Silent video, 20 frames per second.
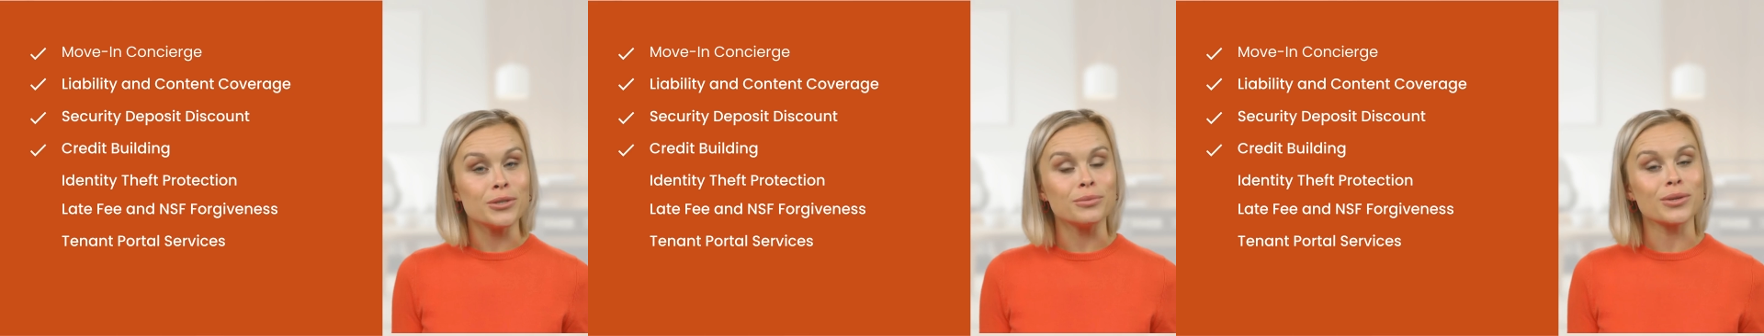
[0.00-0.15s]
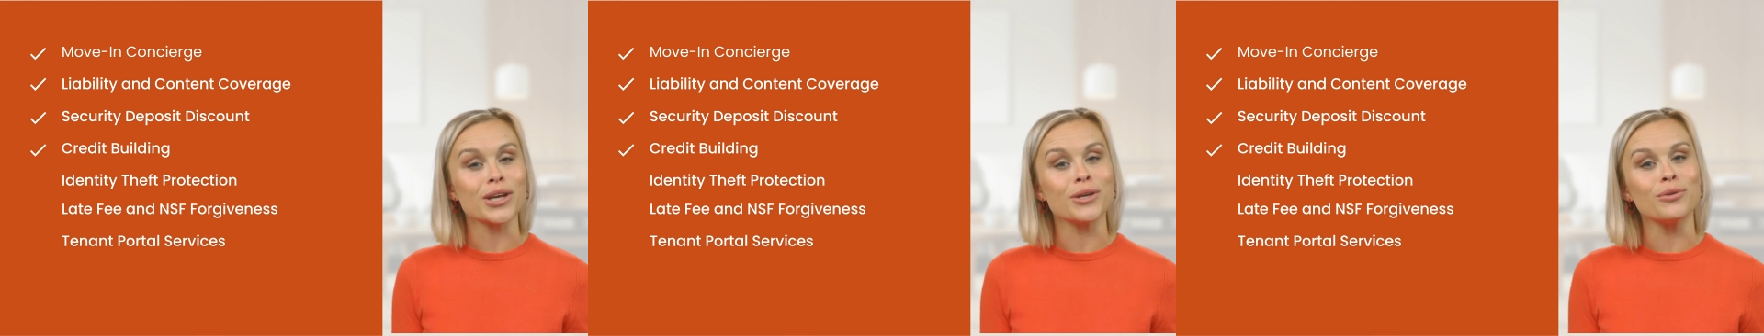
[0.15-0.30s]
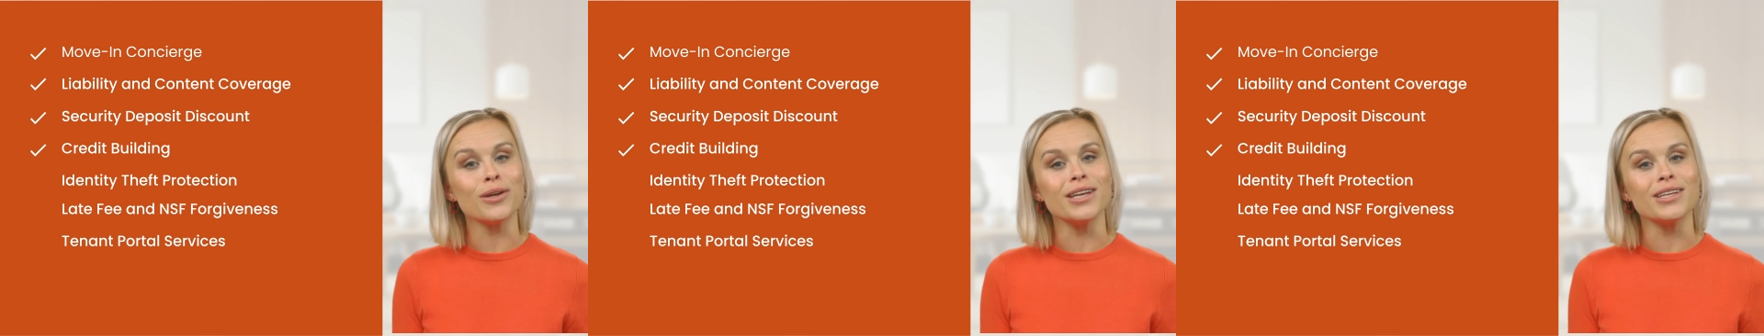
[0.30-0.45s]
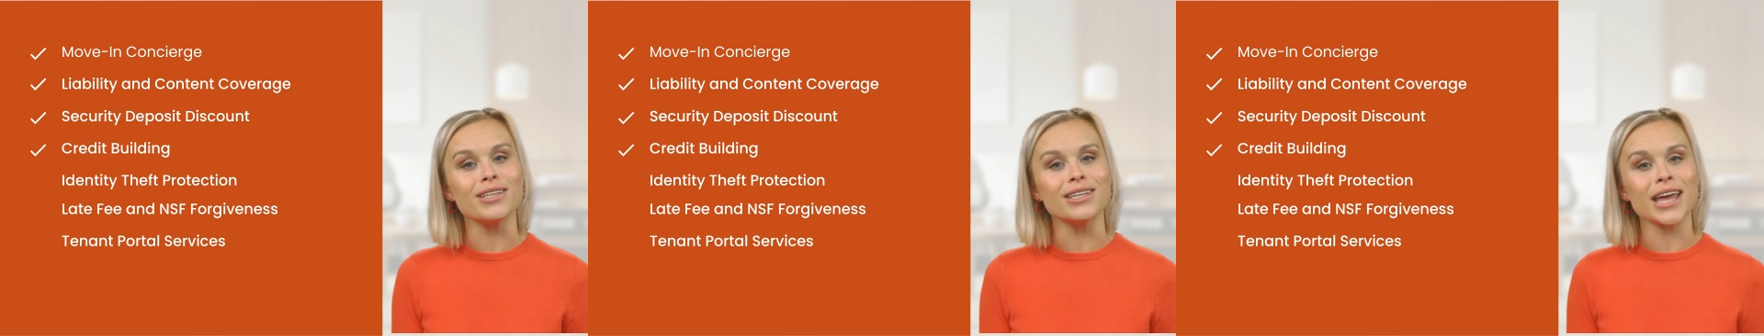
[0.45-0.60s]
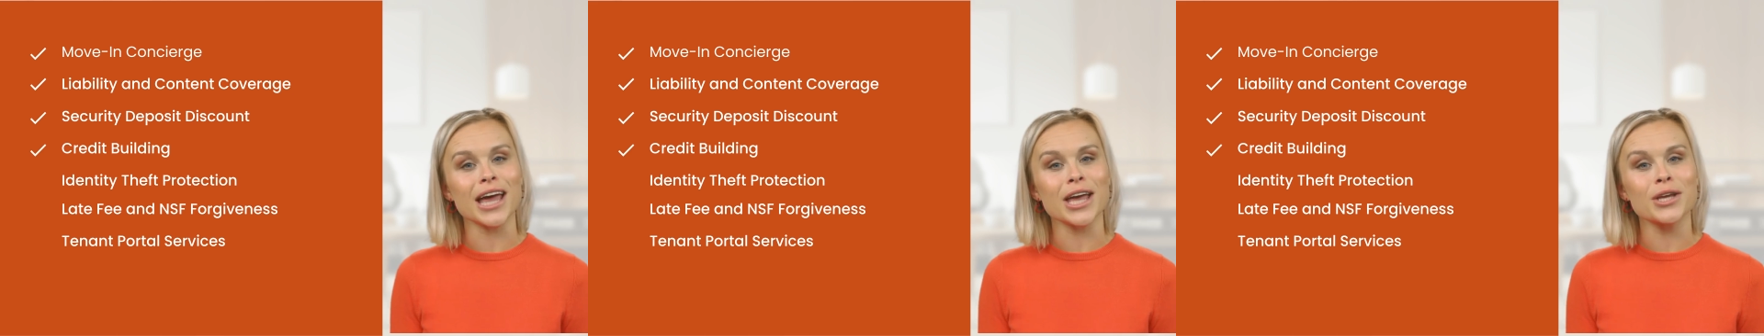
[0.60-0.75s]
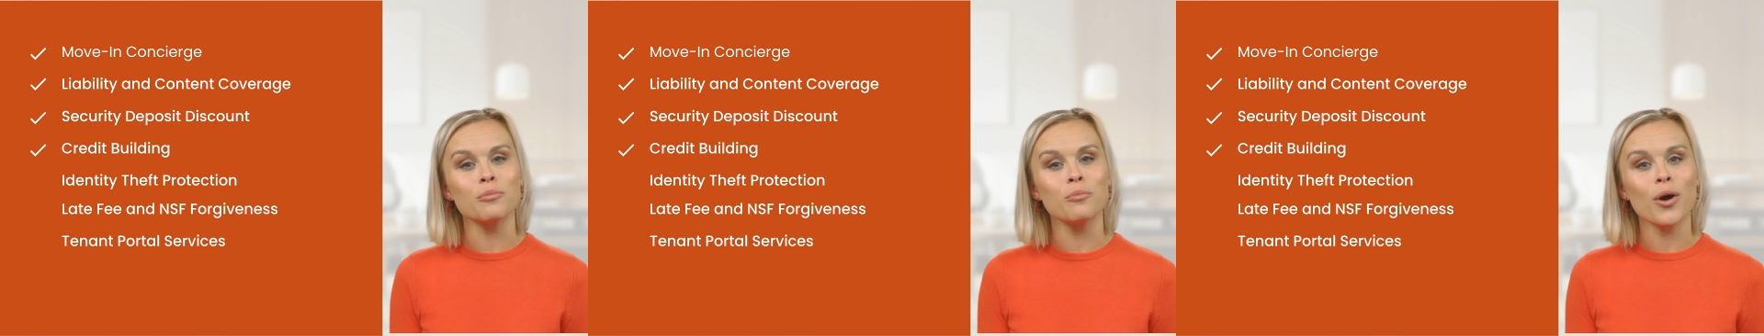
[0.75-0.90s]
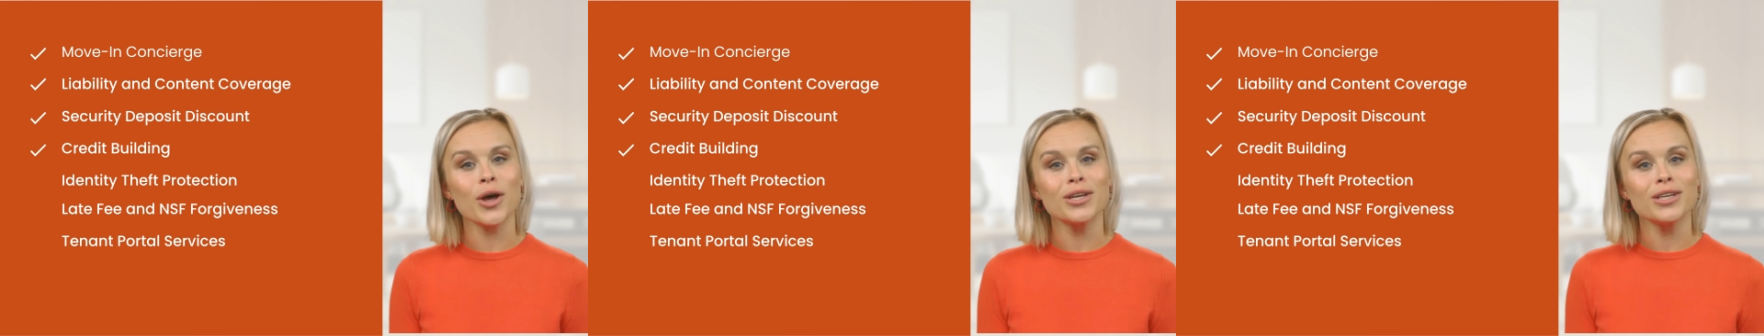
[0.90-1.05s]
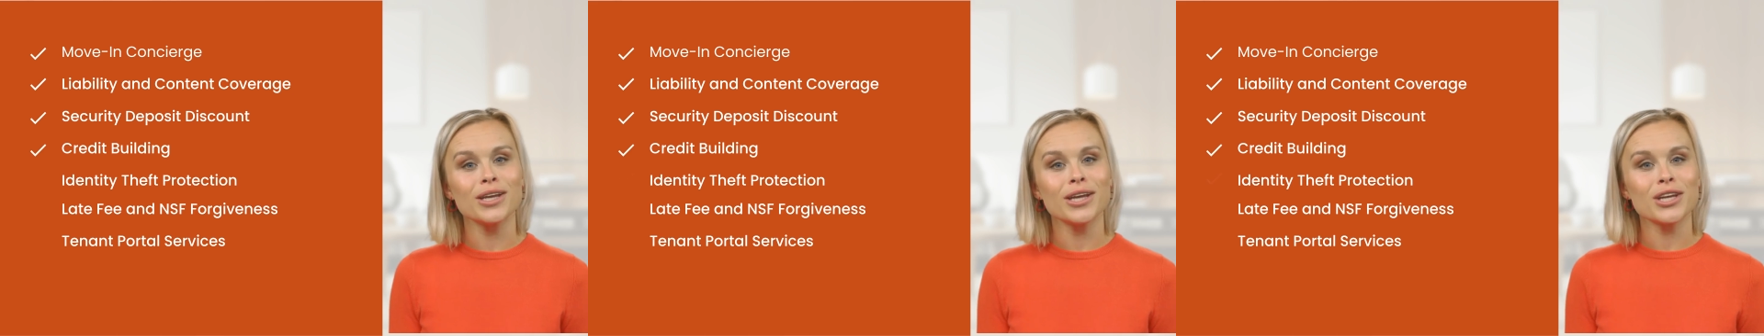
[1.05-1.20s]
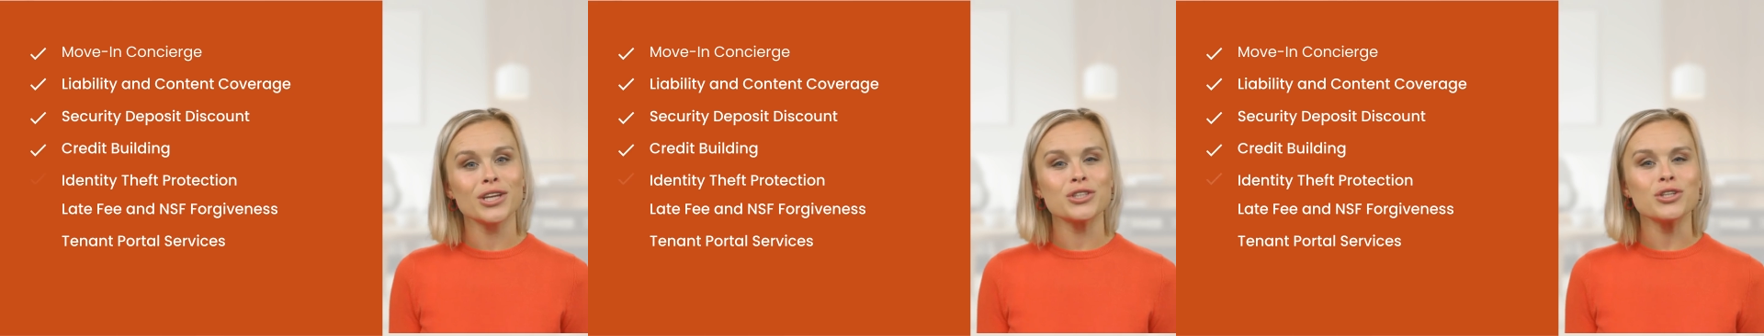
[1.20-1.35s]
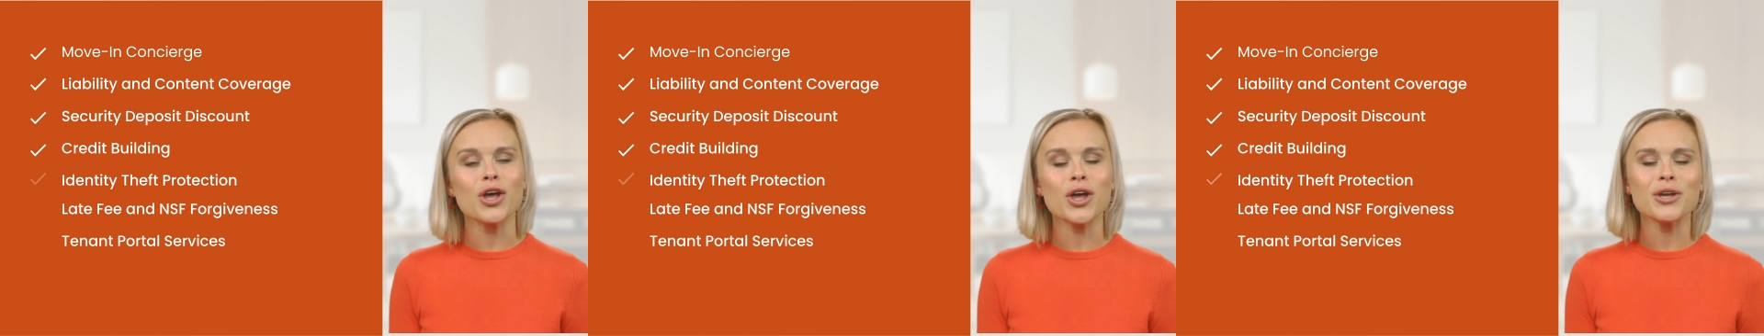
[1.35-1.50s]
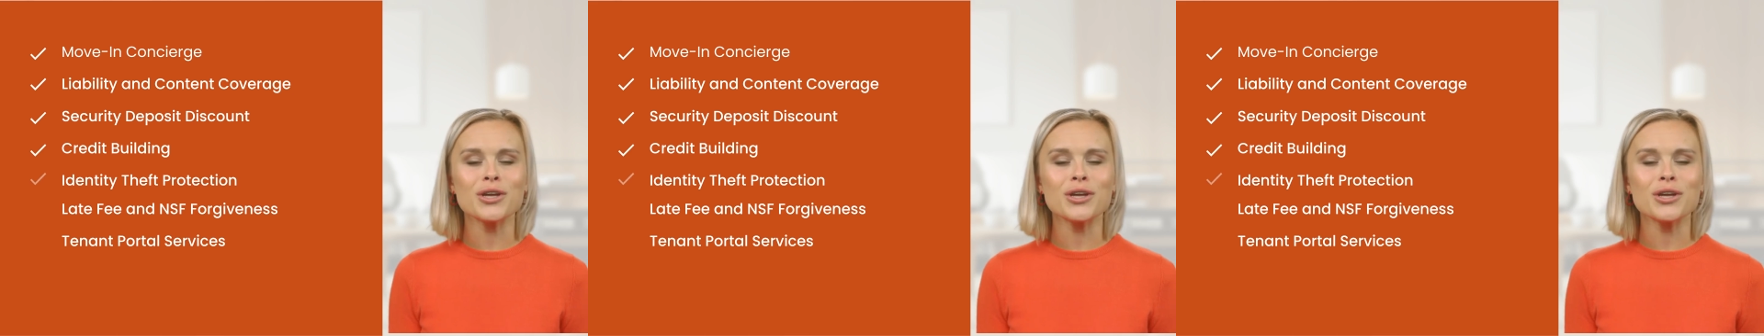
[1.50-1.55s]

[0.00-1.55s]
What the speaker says: payment and $1 million